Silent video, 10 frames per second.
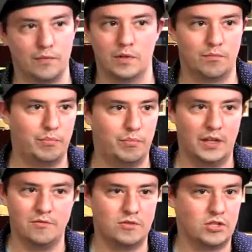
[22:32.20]
were
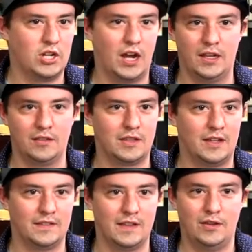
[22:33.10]
big, giant
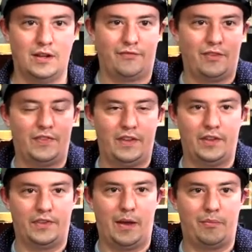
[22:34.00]
things that you'd have to sit
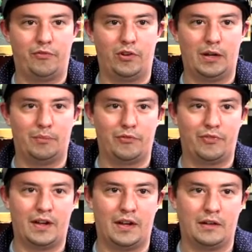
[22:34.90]
on top of your
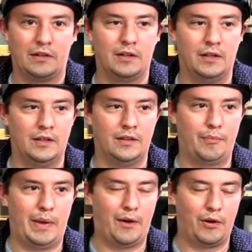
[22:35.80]
amplifier,
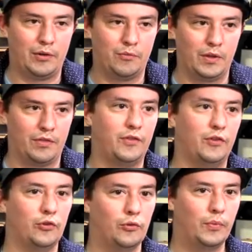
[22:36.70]
powered with
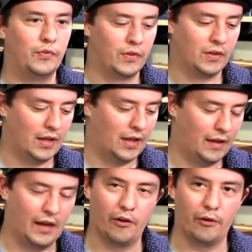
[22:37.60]
tubes.
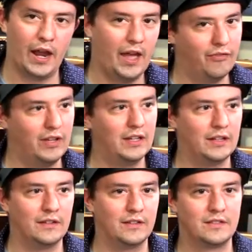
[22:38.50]
They are heavy
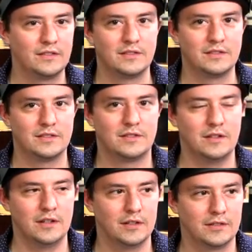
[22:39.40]
and
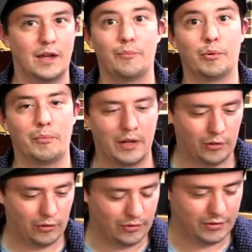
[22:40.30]

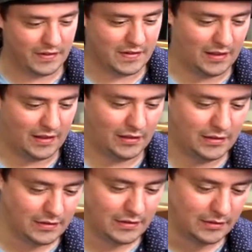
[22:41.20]
temperamental, to say the
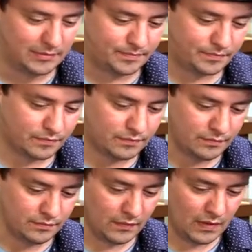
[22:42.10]
least.
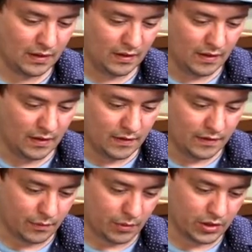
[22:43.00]
All
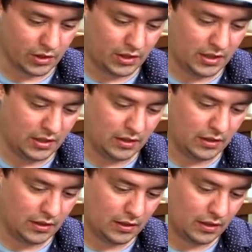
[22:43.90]
right. So we're good
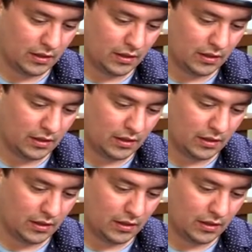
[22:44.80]
here.